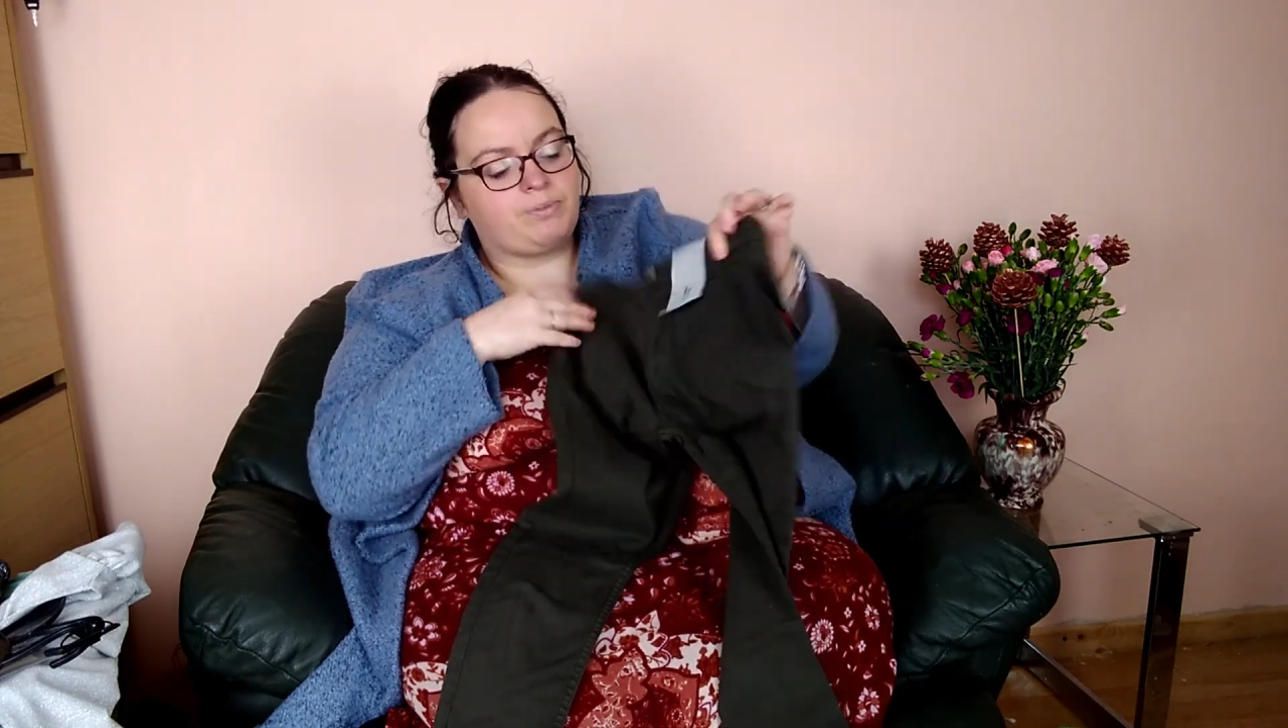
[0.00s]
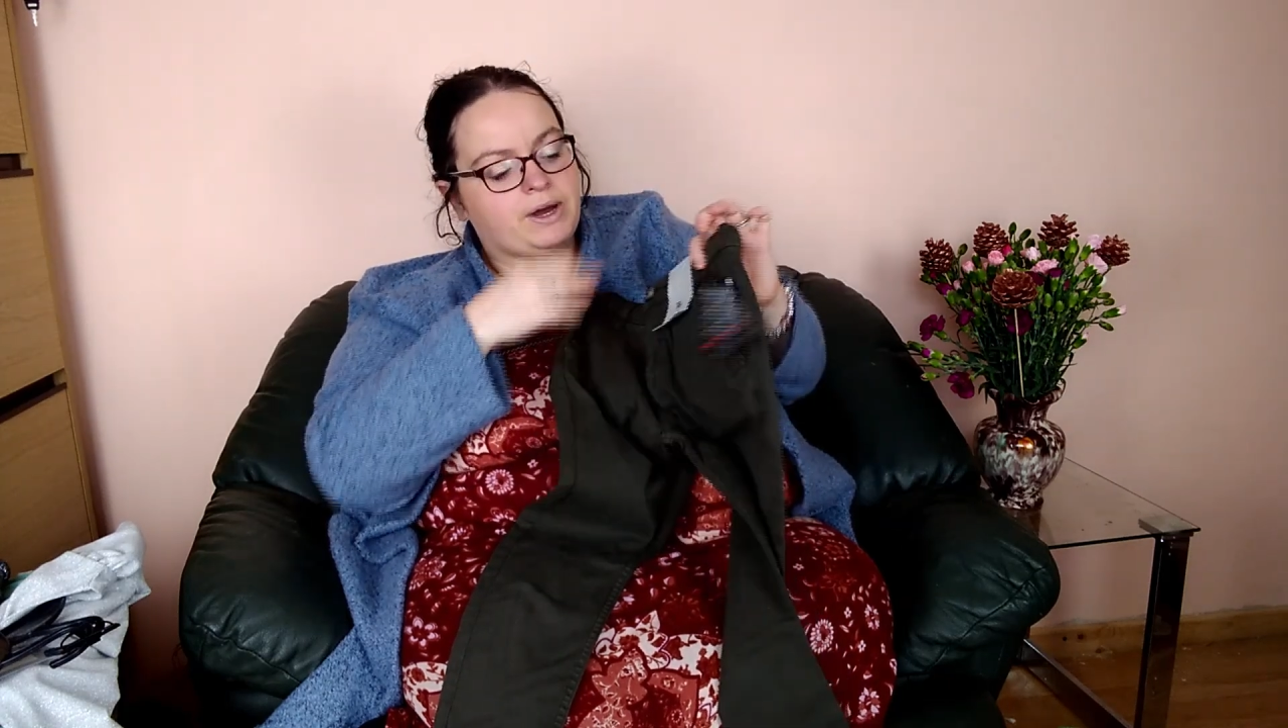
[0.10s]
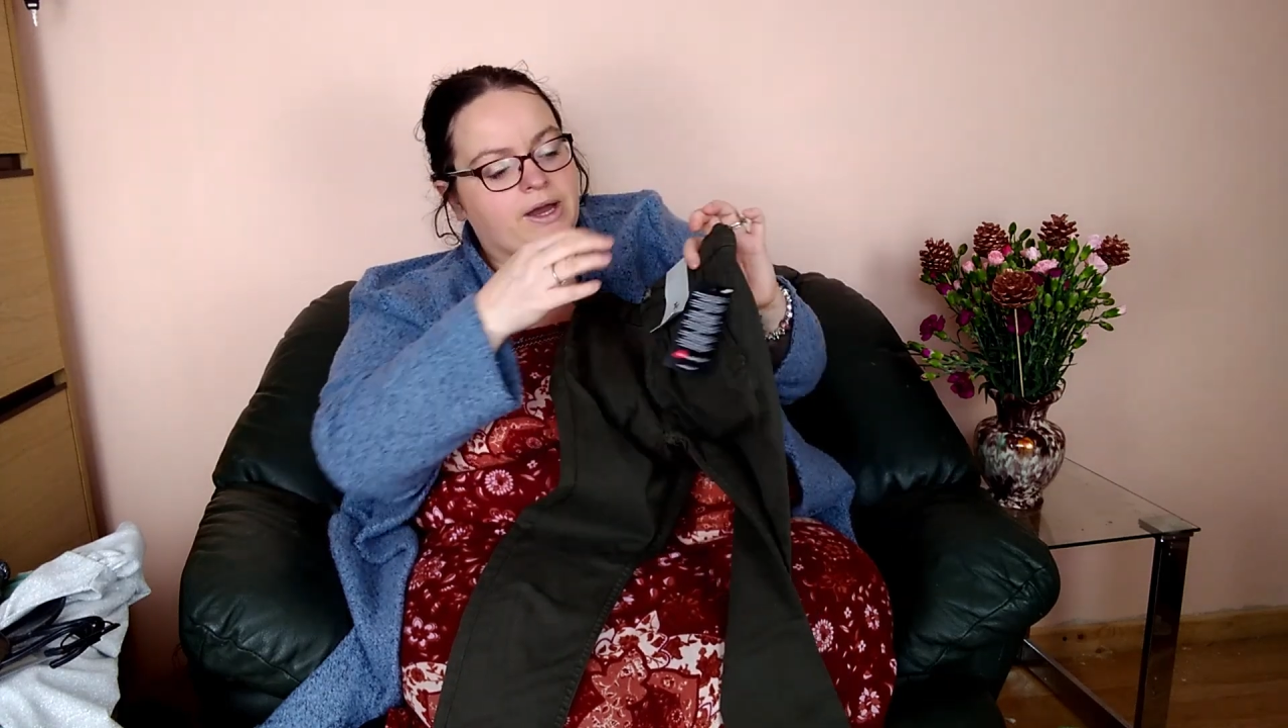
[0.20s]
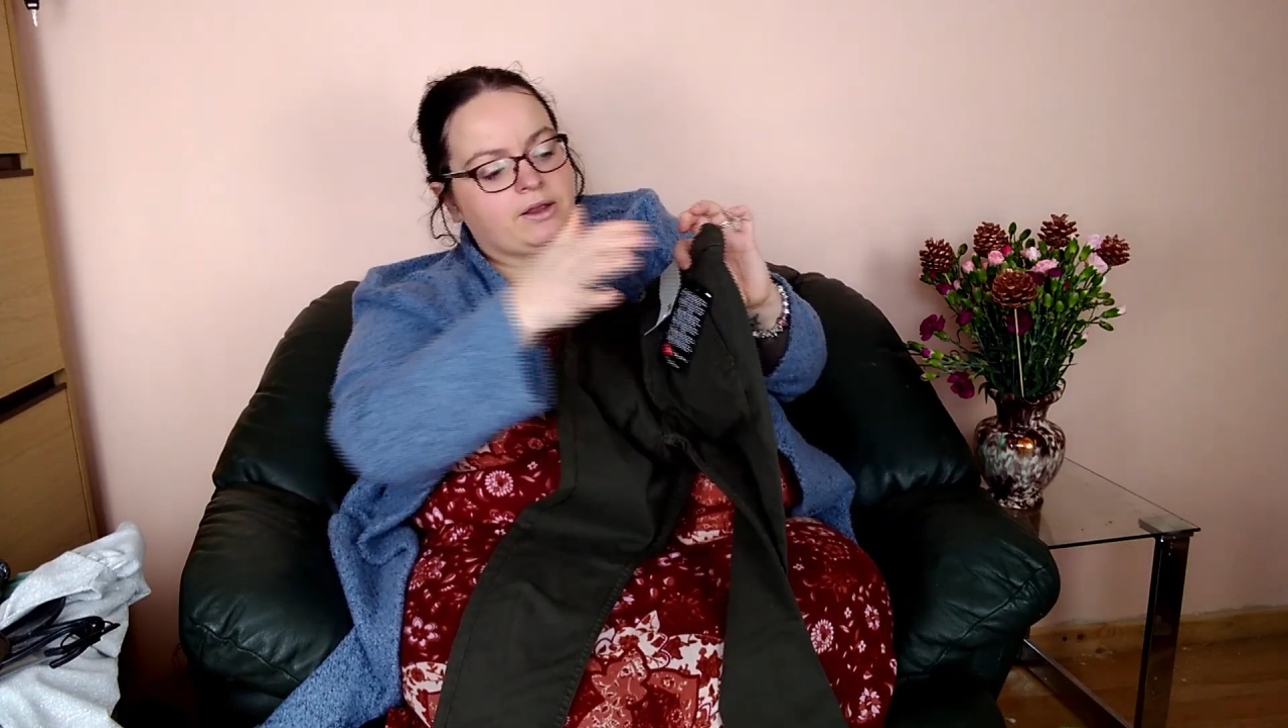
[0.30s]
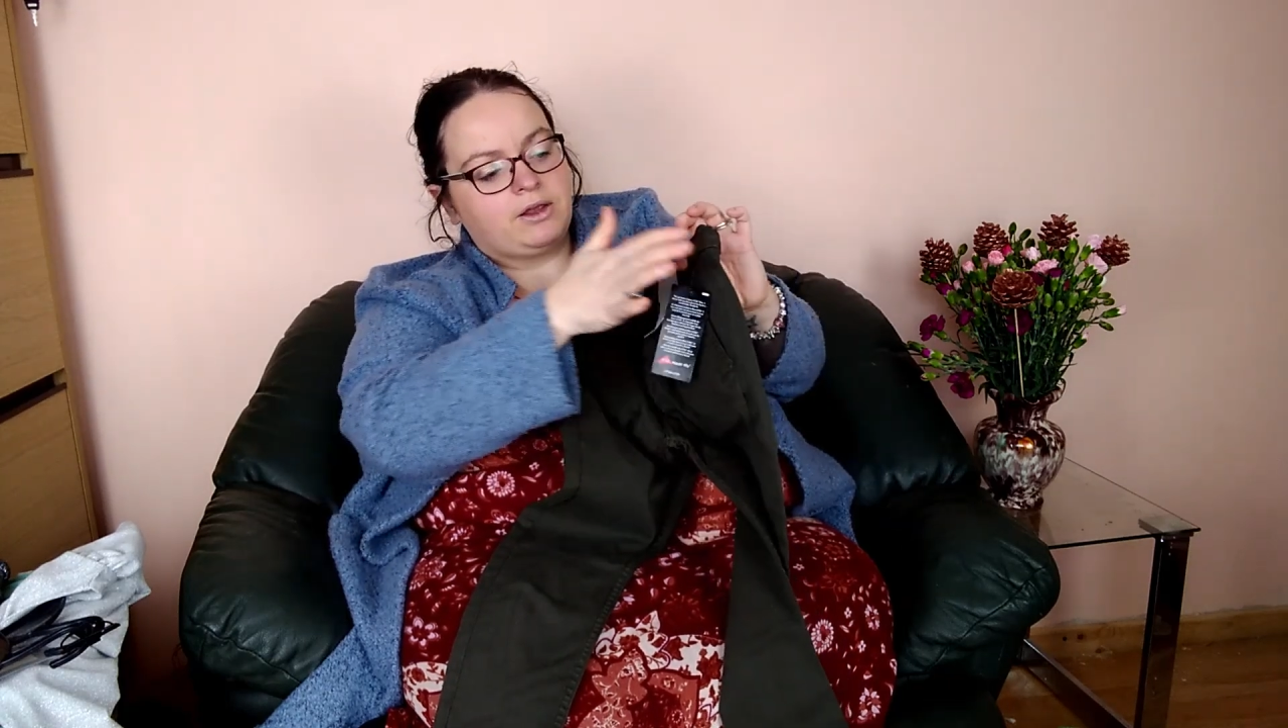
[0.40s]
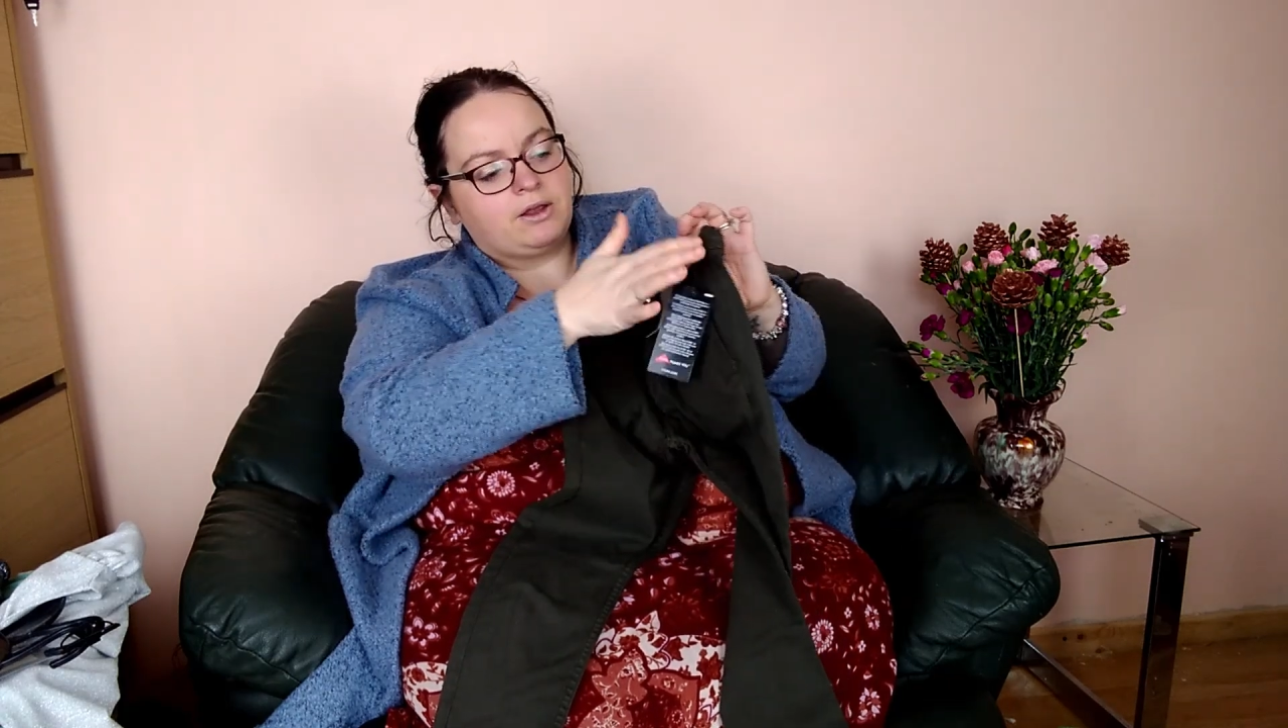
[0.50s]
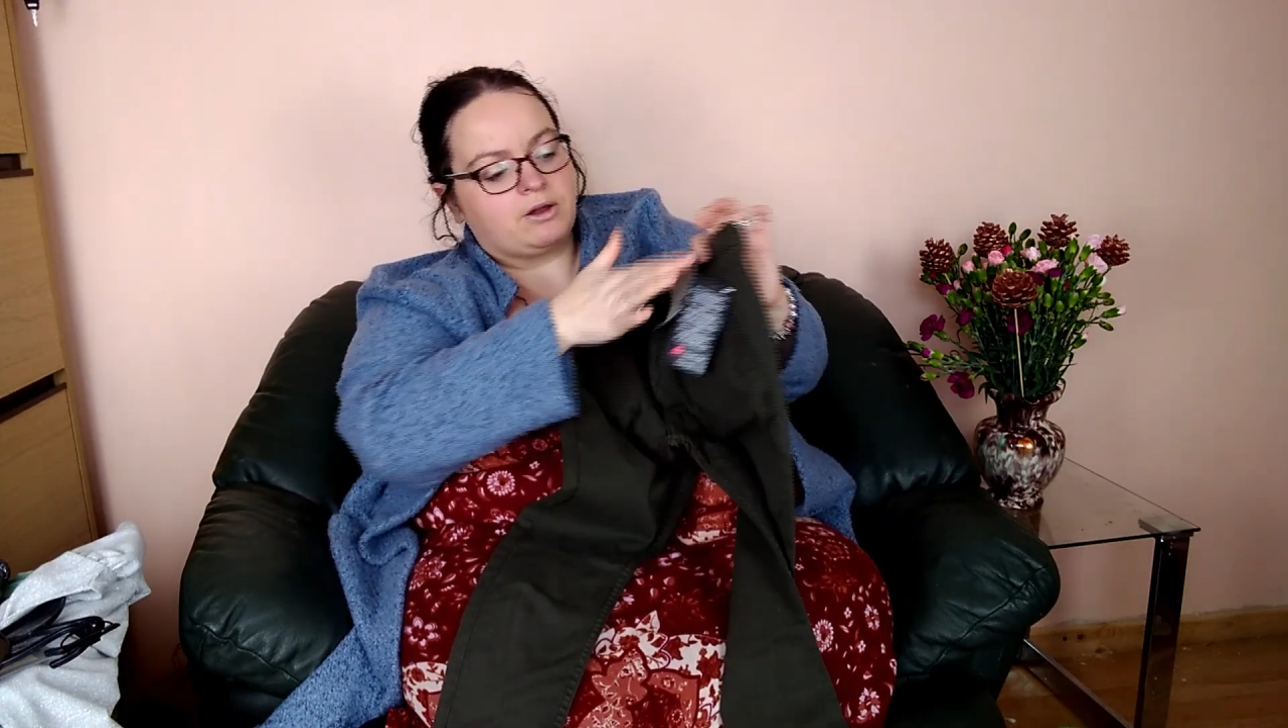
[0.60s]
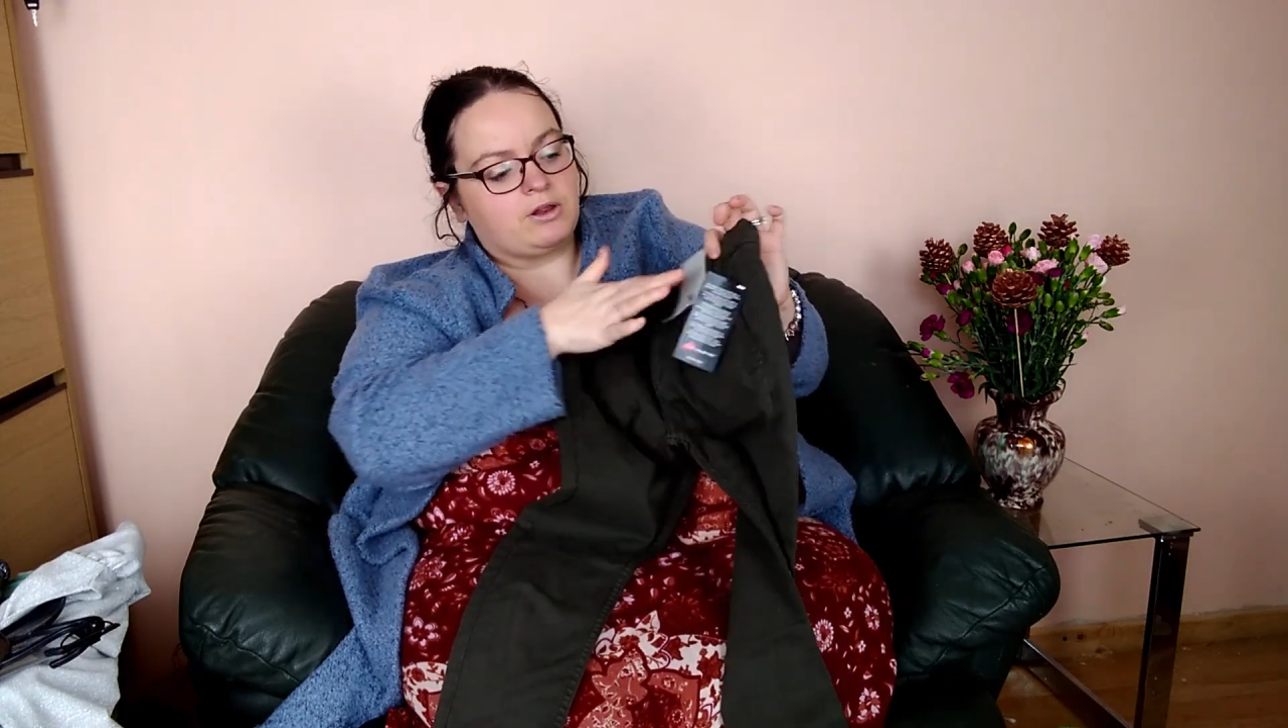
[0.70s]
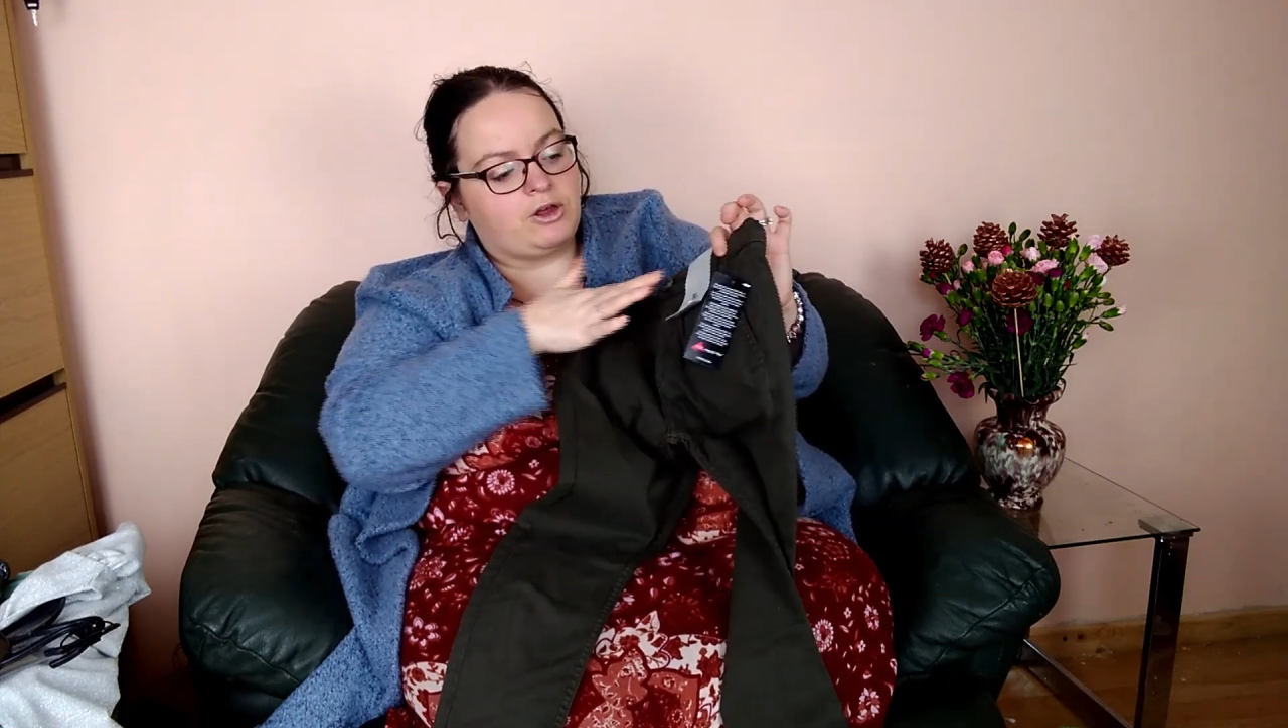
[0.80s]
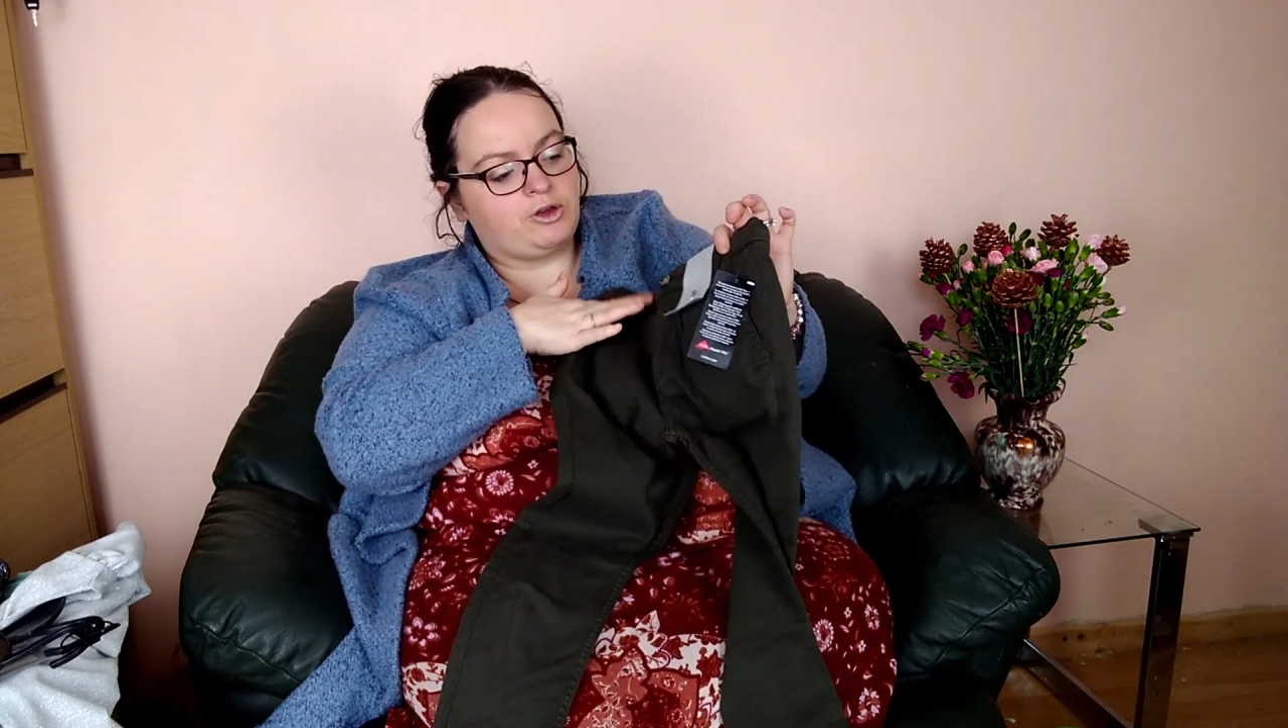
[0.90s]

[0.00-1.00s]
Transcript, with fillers: back. You've got the